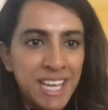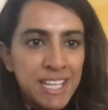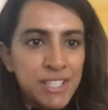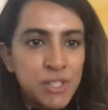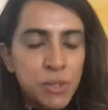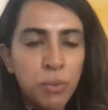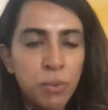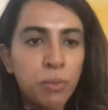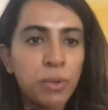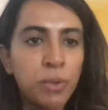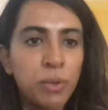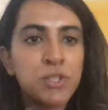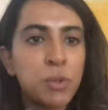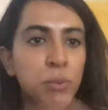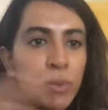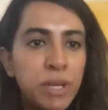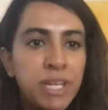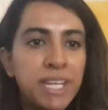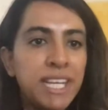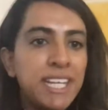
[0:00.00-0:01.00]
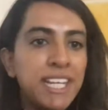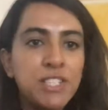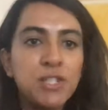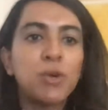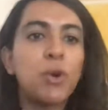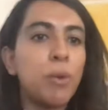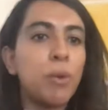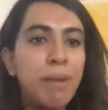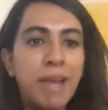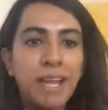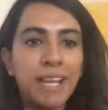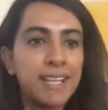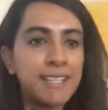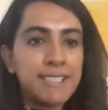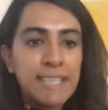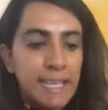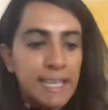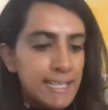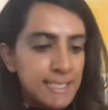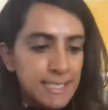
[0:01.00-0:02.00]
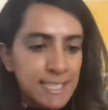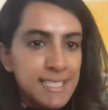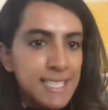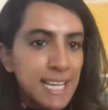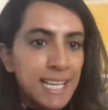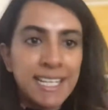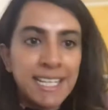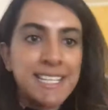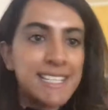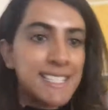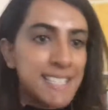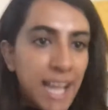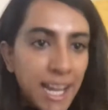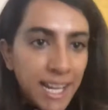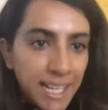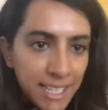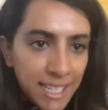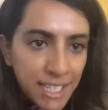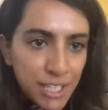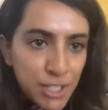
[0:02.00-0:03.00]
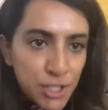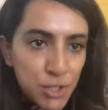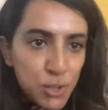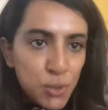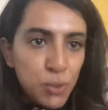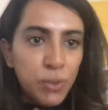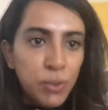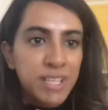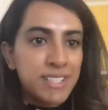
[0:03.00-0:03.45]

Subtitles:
So we needed to go back and say, is this a design issue?